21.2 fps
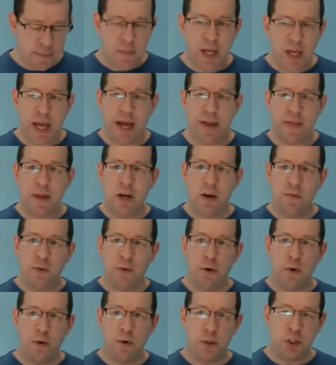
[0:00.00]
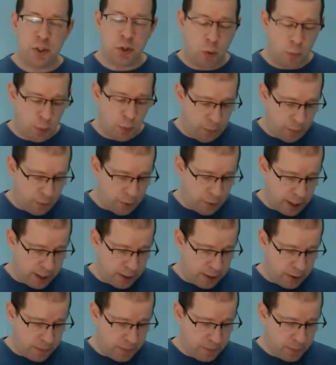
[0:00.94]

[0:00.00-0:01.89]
And then if you're a sole proprietor,